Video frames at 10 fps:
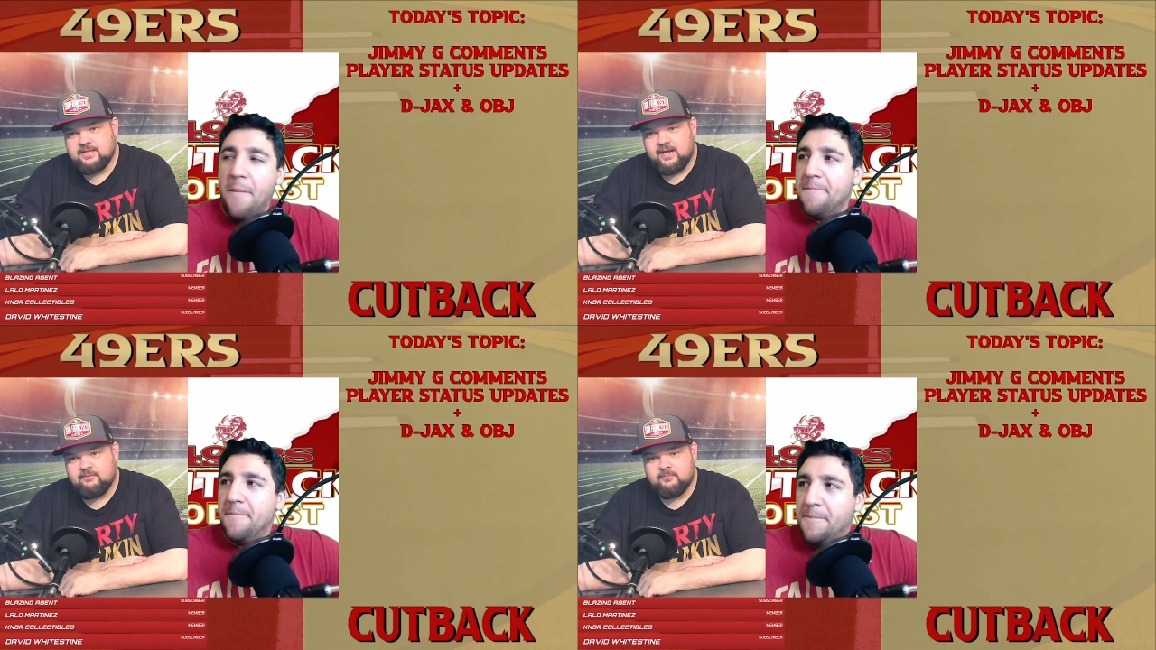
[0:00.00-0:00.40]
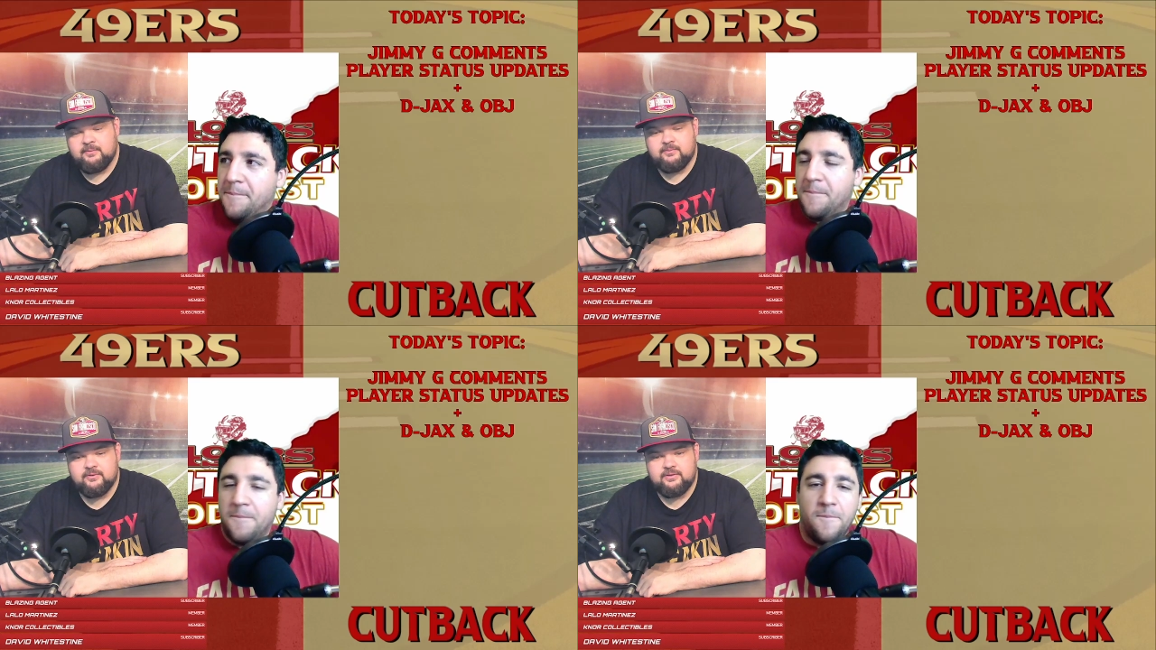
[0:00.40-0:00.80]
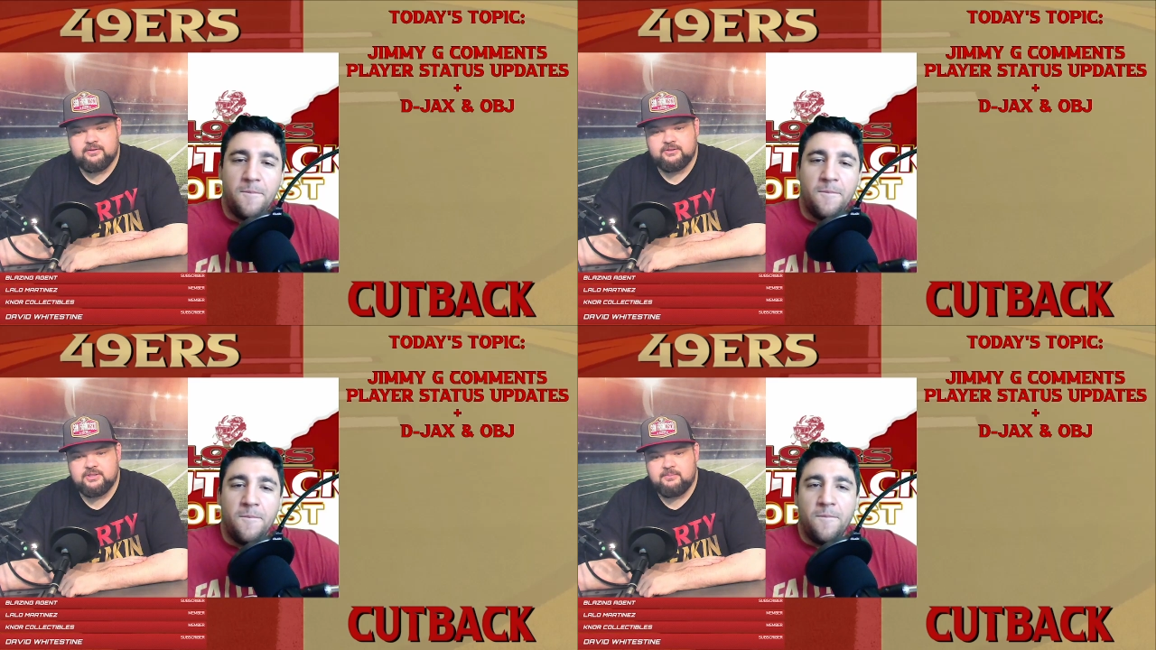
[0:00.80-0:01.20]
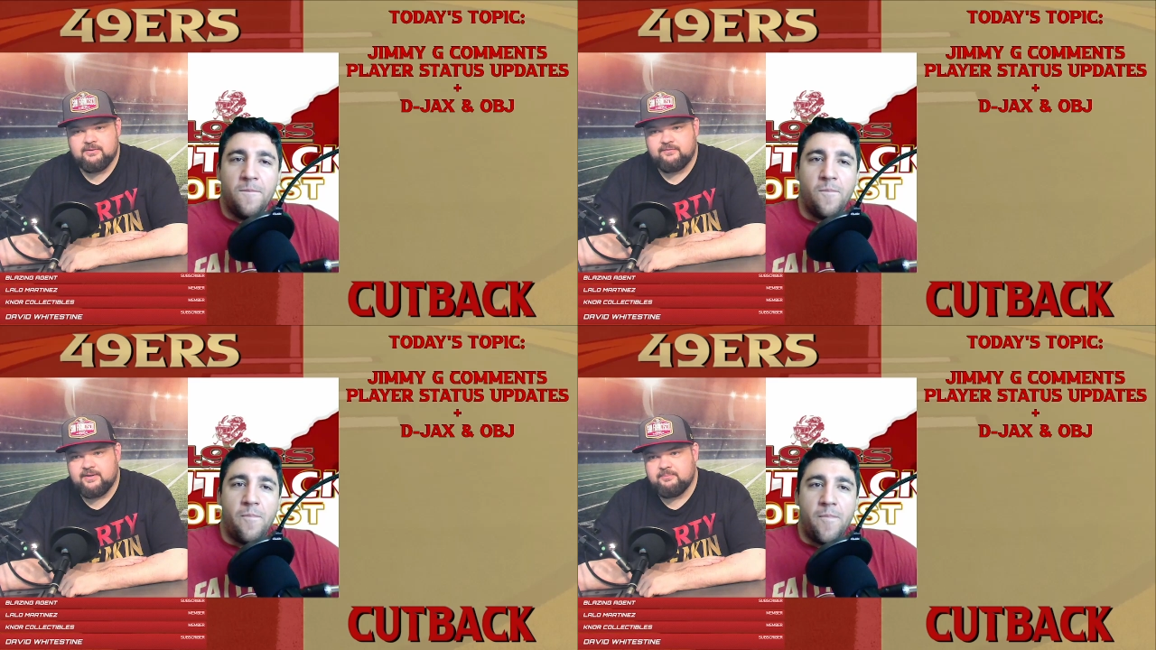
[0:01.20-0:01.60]
Speaker 1: Yep. And remember the DeSean
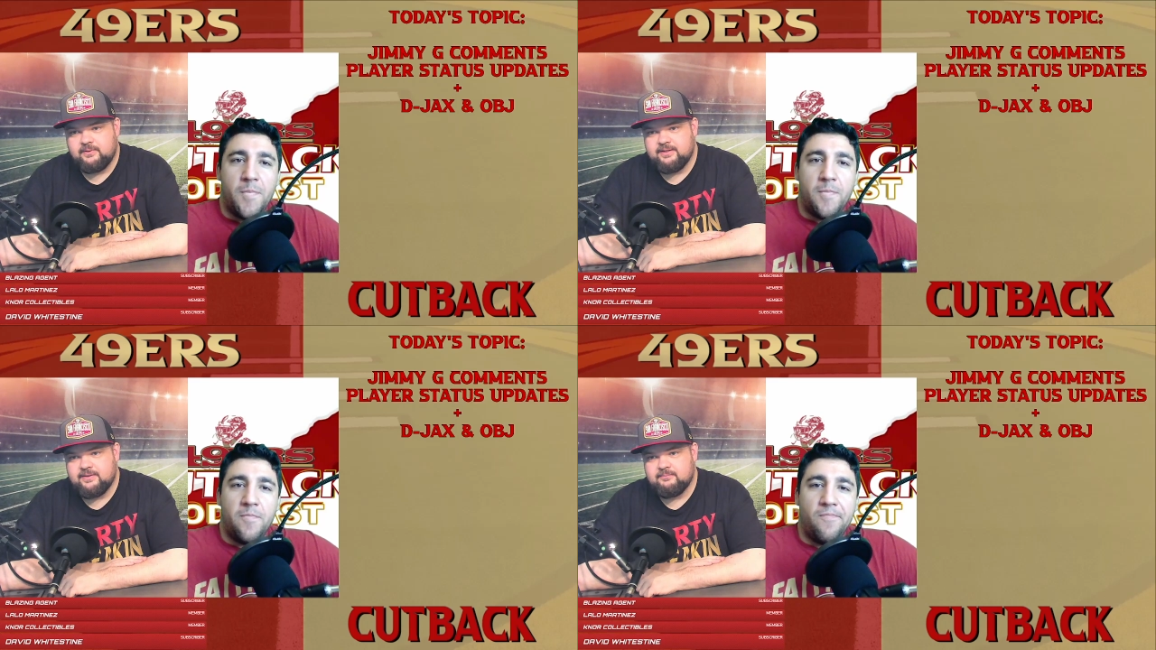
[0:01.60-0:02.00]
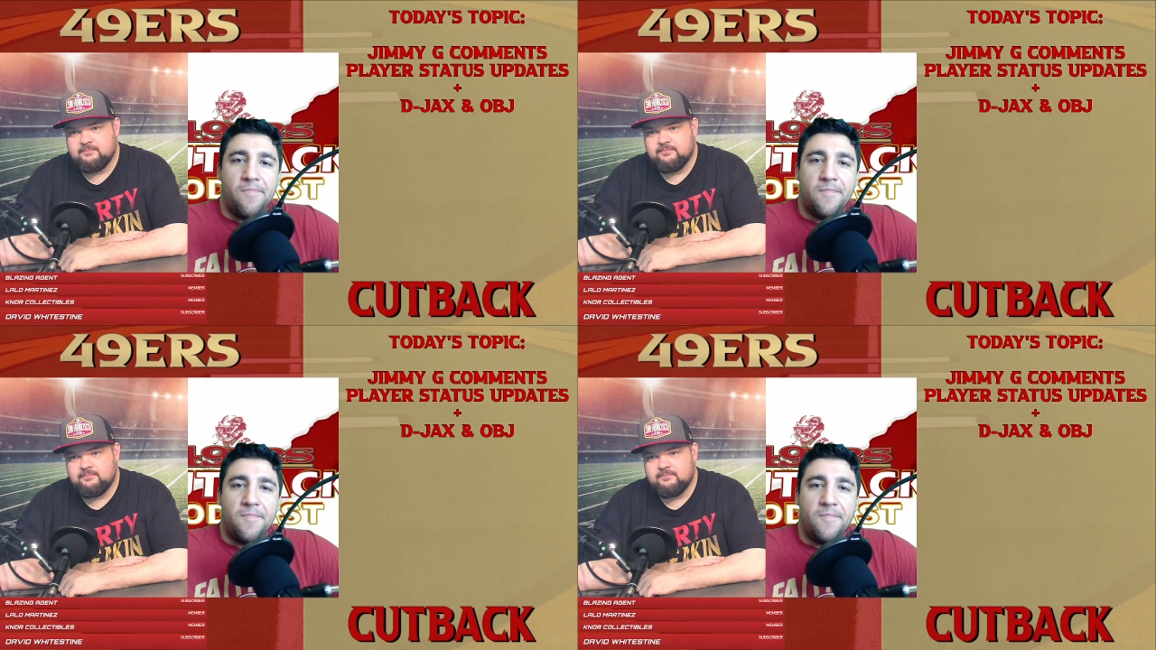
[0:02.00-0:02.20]
McVay play that